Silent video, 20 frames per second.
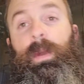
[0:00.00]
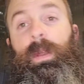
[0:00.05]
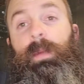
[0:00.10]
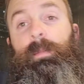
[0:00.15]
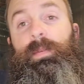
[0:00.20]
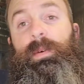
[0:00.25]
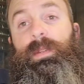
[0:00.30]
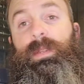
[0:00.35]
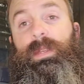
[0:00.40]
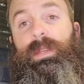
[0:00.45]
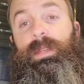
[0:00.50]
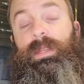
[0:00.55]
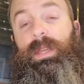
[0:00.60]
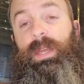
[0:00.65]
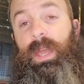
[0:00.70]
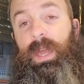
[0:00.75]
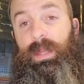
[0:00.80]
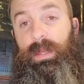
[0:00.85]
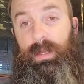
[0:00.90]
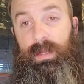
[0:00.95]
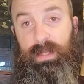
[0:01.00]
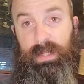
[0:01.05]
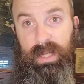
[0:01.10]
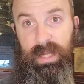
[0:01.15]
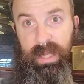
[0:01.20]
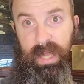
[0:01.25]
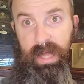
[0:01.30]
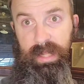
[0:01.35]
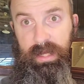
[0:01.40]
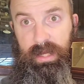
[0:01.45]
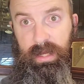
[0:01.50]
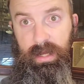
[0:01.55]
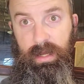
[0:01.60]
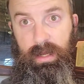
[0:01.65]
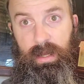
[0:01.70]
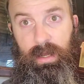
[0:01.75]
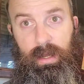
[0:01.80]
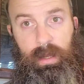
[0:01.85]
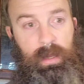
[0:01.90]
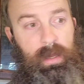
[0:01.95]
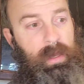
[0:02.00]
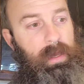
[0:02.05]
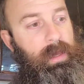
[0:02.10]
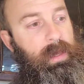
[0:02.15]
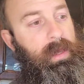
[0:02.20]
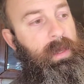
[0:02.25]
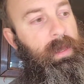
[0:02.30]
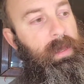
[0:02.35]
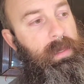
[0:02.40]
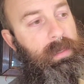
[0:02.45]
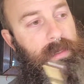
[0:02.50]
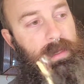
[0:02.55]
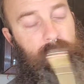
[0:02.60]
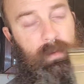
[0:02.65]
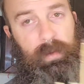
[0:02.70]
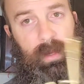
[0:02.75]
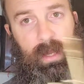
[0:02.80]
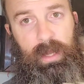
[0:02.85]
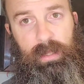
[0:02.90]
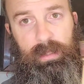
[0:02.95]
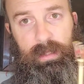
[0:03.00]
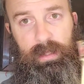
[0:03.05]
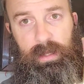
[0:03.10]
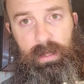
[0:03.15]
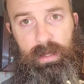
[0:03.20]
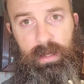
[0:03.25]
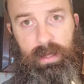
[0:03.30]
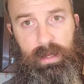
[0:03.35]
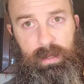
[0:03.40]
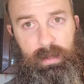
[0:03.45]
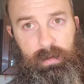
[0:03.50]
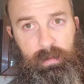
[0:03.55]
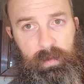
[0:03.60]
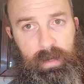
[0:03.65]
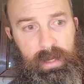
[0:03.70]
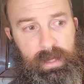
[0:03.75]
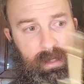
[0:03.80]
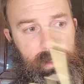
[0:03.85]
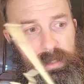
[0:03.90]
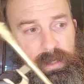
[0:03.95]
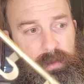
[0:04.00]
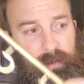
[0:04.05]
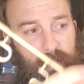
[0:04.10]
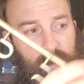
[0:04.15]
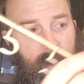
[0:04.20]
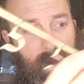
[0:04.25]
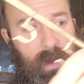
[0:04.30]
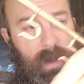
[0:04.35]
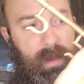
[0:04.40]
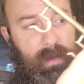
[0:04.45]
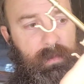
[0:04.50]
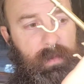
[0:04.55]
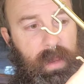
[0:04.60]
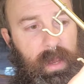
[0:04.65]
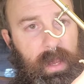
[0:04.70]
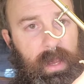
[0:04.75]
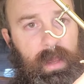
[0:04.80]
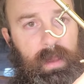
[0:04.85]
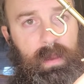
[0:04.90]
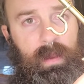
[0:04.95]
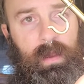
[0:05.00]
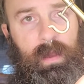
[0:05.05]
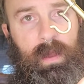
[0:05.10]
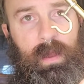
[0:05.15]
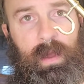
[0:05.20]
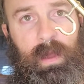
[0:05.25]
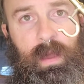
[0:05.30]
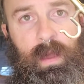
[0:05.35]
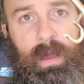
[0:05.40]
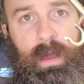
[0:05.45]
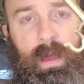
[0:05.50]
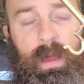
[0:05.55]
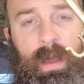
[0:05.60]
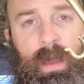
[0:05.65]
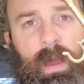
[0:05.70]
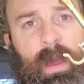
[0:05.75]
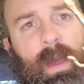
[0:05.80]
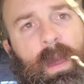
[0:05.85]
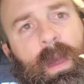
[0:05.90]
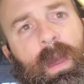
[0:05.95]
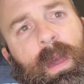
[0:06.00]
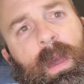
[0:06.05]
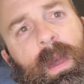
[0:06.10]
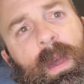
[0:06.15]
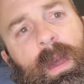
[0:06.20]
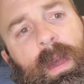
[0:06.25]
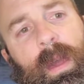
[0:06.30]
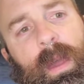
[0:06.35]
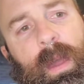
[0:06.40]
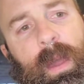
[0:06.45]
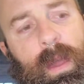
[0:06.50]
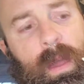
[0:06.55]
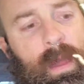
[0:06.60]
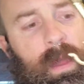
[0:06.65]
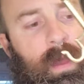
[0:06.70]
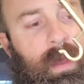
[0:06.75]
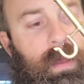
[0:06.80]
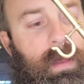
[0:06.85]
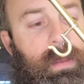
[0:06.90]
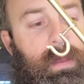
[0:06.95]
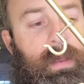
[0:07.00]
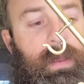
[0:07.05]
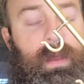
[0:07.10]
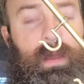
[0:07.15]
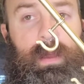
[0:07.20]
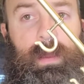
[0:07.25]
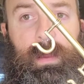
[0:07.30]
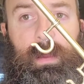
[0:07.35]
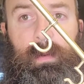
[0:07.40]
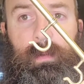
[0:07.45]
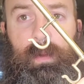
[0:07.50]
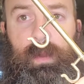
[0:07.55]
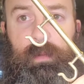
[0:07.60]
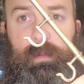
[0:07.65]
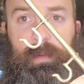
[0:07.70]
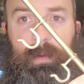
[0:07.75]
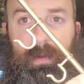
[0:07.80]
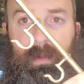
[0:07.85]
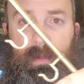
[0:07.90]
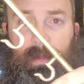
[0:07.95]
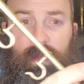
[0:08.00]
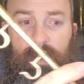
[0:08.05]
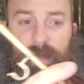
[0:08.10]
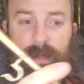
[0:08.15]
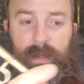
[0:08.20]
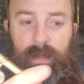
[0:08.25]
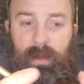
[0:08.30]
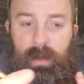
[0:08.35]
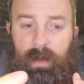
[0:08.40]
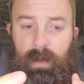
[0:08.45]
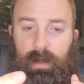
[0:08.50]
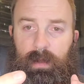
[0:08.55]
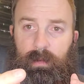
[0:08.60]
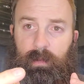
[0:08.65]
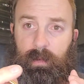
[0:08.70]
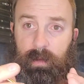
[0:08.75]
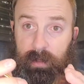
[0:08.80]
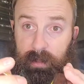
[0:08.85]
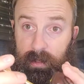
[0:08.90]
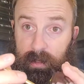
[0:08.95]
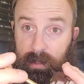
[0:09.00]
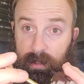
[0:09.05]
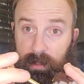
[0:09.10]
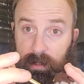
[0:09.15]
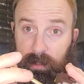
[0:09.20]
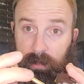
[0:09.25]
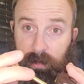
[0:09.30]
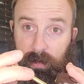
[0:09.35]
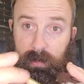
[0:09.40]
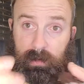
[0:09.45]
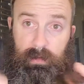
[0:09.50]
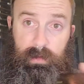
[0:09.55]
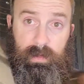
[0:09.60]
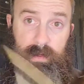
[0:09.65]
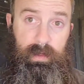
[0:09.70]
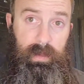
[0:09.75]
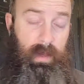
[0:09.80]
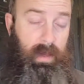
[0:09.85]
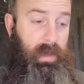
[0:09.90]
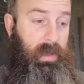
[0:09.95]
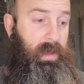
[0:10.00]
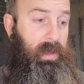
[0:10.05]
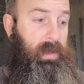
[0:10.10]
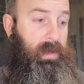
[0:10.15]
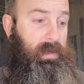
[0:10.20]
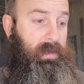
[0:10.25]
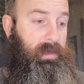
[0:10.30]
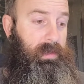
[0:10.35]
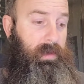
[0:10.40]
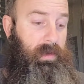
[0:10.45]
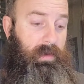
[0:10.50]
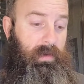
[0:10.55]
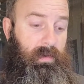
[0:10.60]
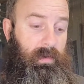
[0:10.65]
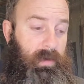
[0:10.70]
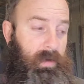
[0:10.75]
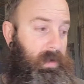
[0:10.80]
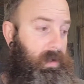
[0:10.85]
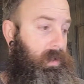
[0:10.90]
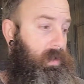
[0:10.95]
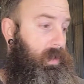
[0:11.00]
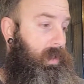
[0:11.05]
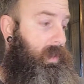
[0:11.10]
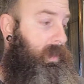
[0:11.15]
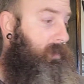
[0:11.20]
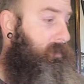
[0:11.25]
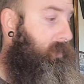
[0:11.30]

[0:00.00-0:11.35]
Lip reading: going to put this together. So we got the Weasley wand right here, and we put this on with the screws. So let